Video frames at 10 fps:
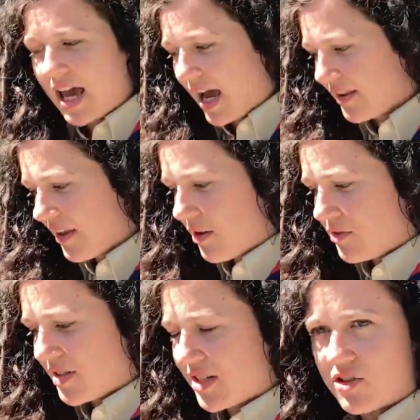and that
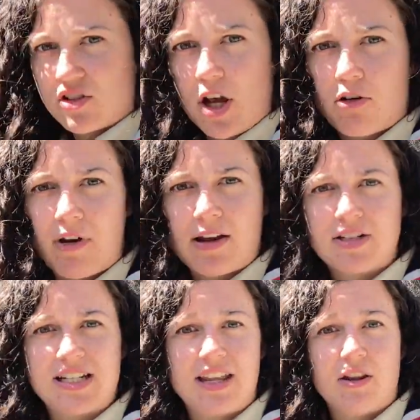those decisions are
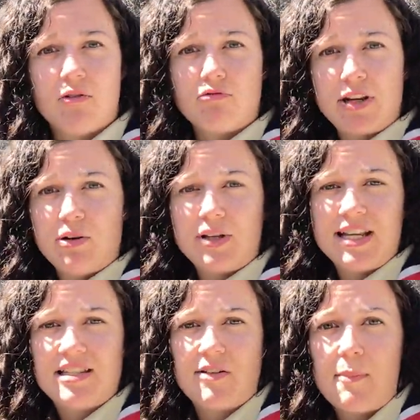grounded in the real
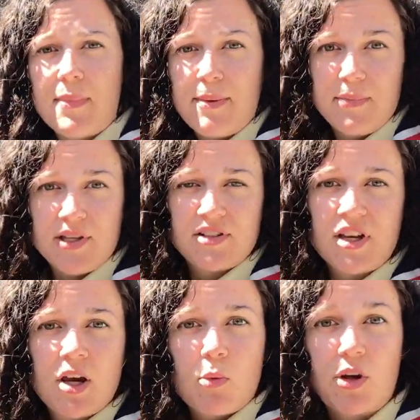needs of our members,
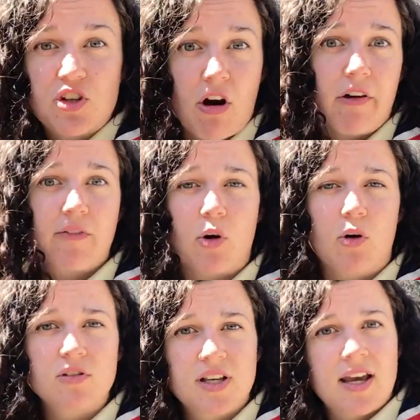which are, of
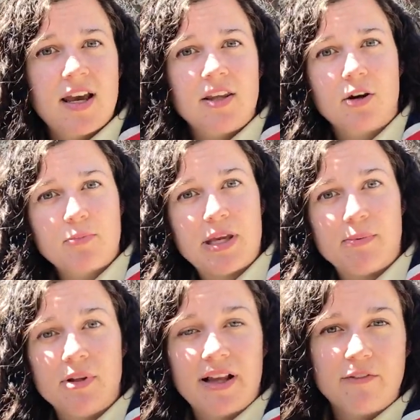course, young
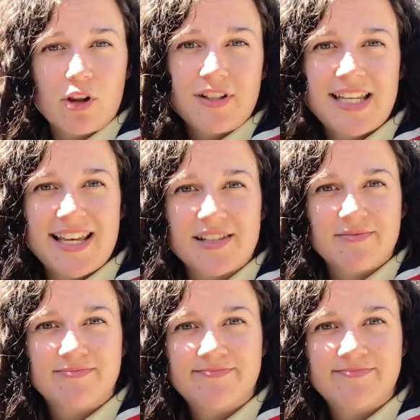people and volunteers.